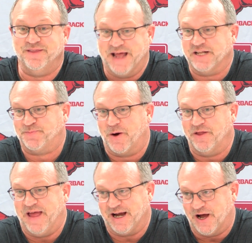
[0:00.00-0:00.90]
That's part
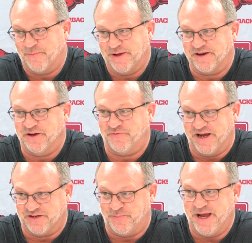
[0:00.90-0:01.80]
of that compounding
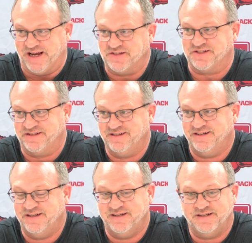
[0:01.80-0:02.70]
effect of pace.
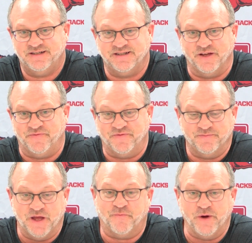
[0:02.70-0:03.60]

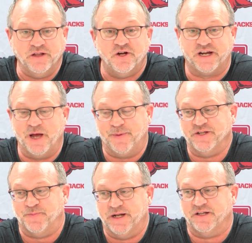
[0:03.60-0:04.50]
If we look up and
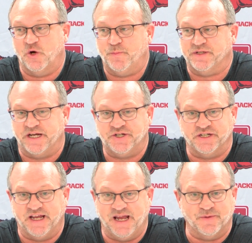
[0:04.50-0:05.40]
it's been a low
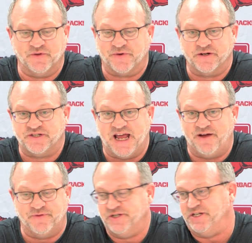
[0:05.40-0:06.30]
possession game in the first
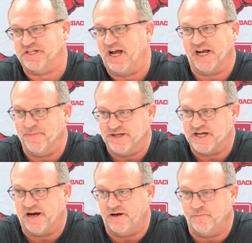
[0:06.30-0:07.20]
half, then she's not going to be
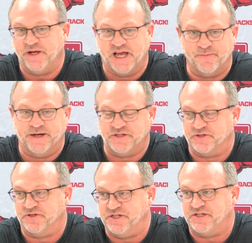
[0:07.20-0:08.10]
tired. We got to make
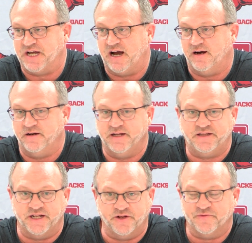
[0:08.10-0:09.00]
sure she's tired
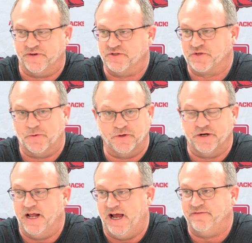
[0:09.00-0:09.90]
at the end of the first
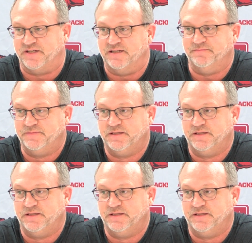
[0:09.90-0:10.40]
quarter and at halftime.